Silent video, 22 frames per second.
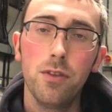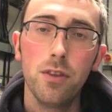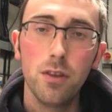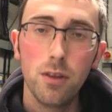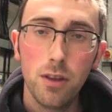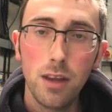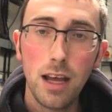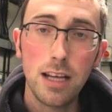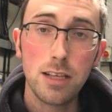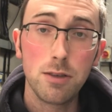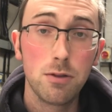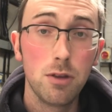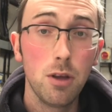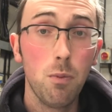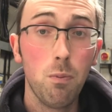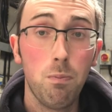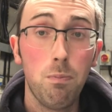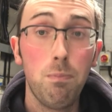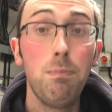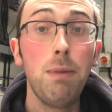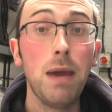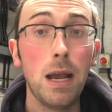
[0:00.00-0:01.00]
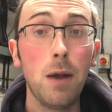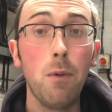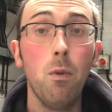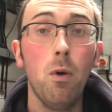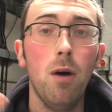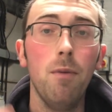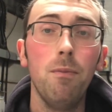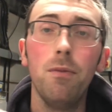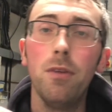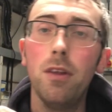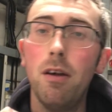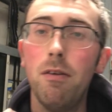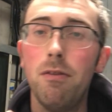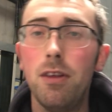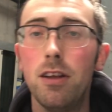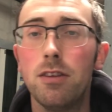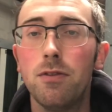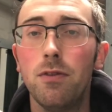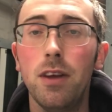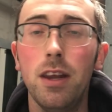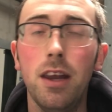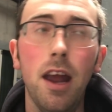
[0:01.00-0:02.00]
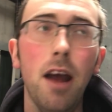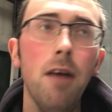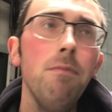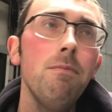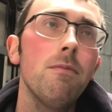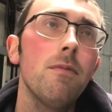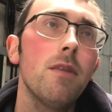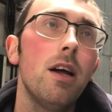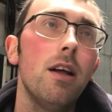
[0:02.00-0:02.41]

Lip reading: that's the big one of this video.